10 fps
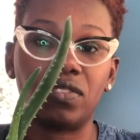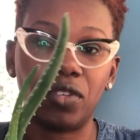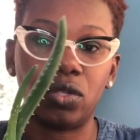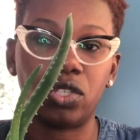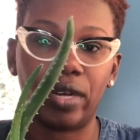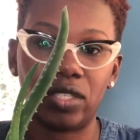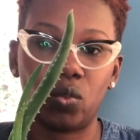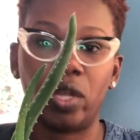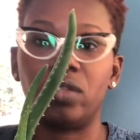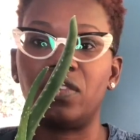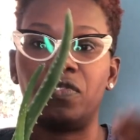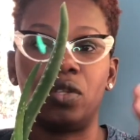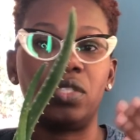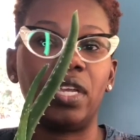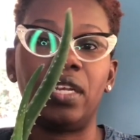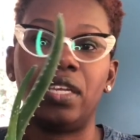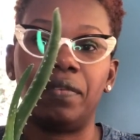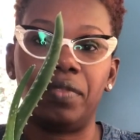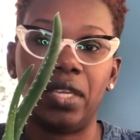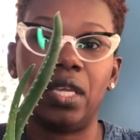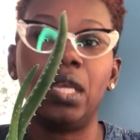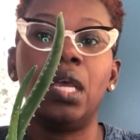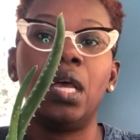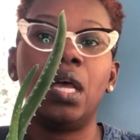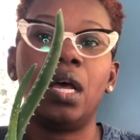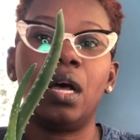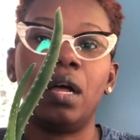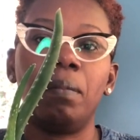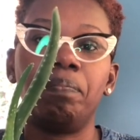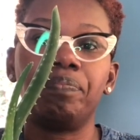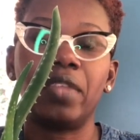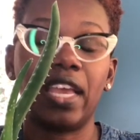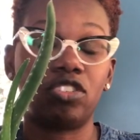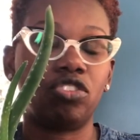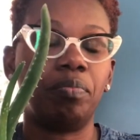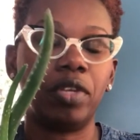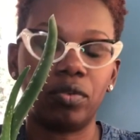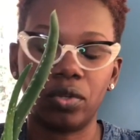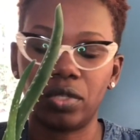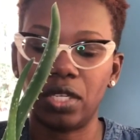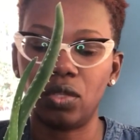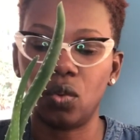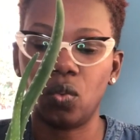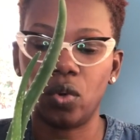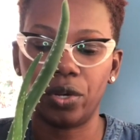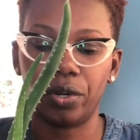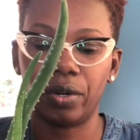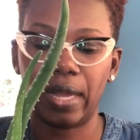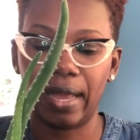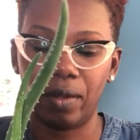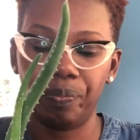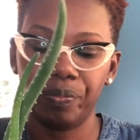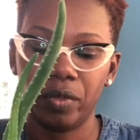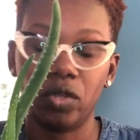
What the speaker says: filter as well to filter any of the extra minerals in the water out.